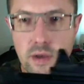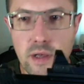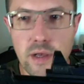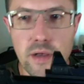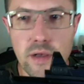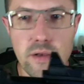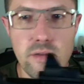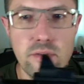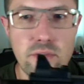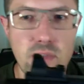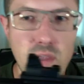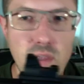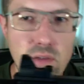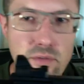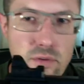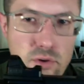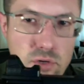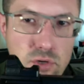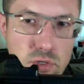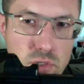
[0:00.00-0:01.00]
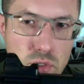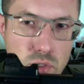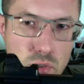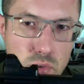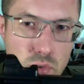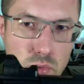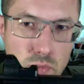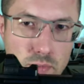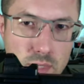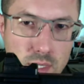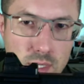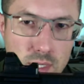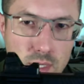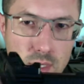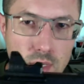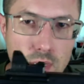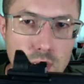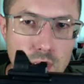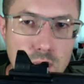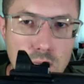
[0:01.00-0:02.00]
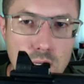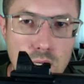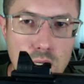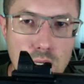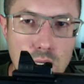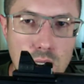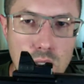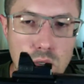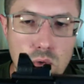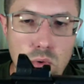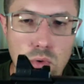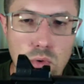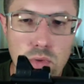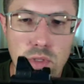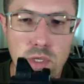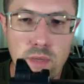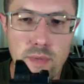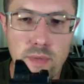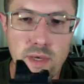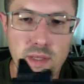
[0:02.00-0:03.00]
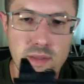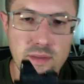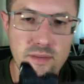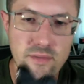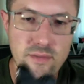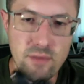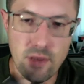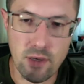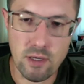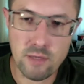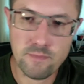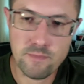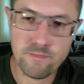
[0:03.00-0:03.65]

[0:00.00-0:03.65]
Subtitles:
has a version 2. Cool thing about this guy,